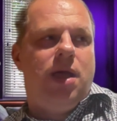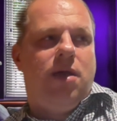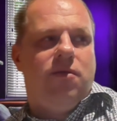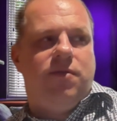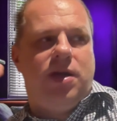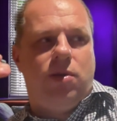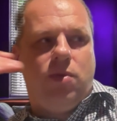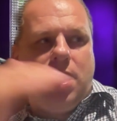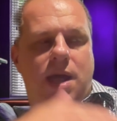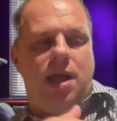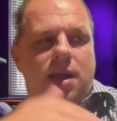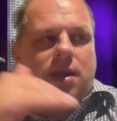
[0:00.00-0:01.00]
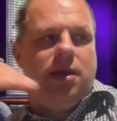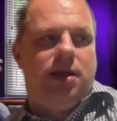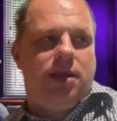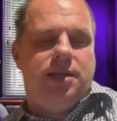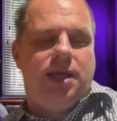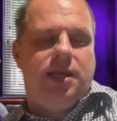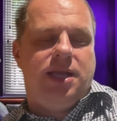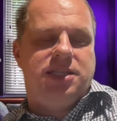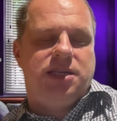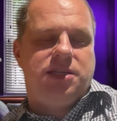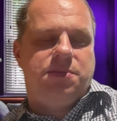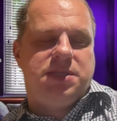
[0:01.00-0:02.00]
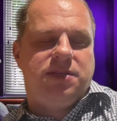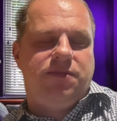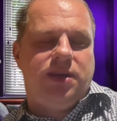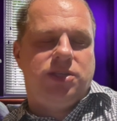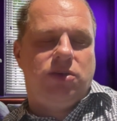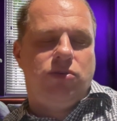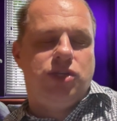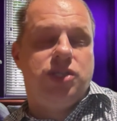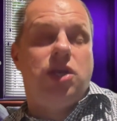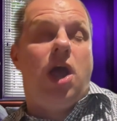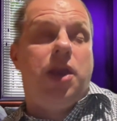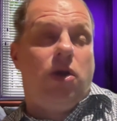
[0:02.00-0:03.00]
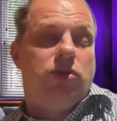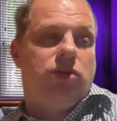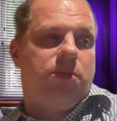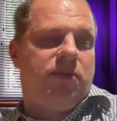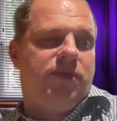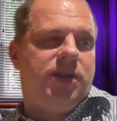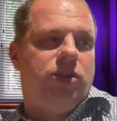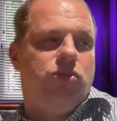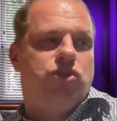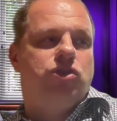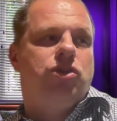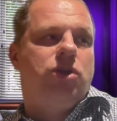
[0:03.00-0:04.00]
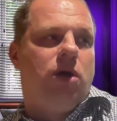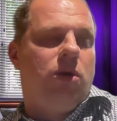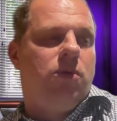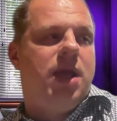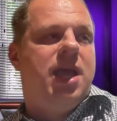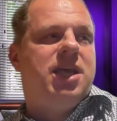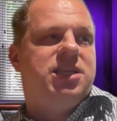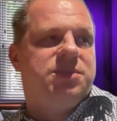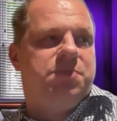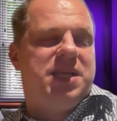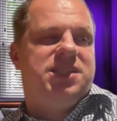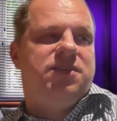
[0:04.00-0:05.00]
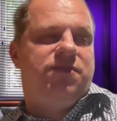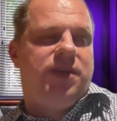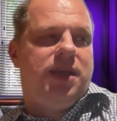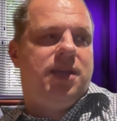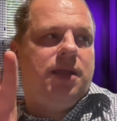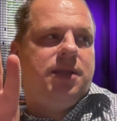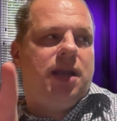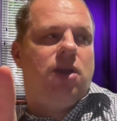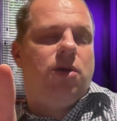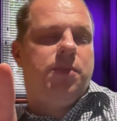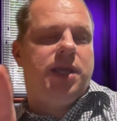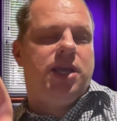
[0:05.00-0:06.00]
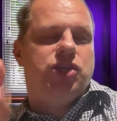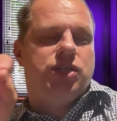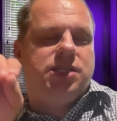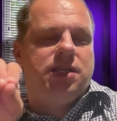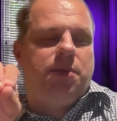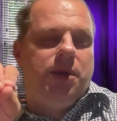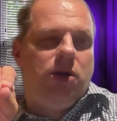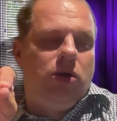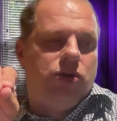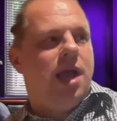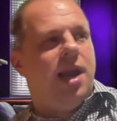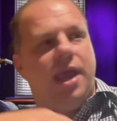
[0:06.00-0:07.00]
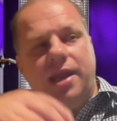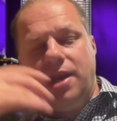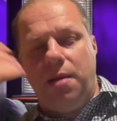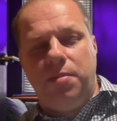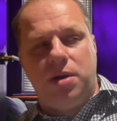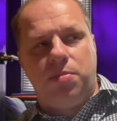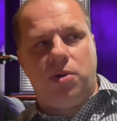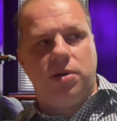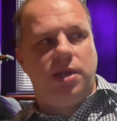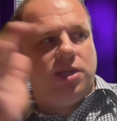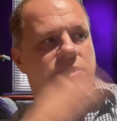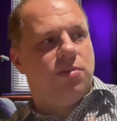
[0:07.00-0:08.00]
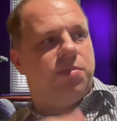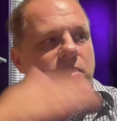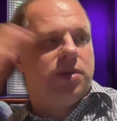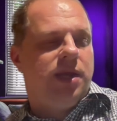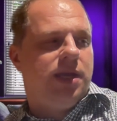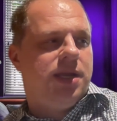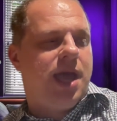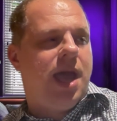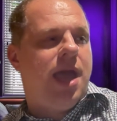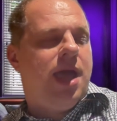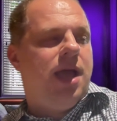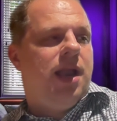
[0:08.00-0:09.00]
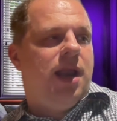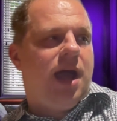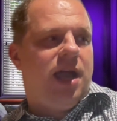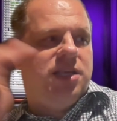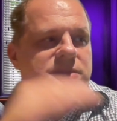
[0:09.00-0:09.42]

very well the industry specific solutions. And on top of it, you should know specific telecommunications terminology, like number porting. So porting the lines,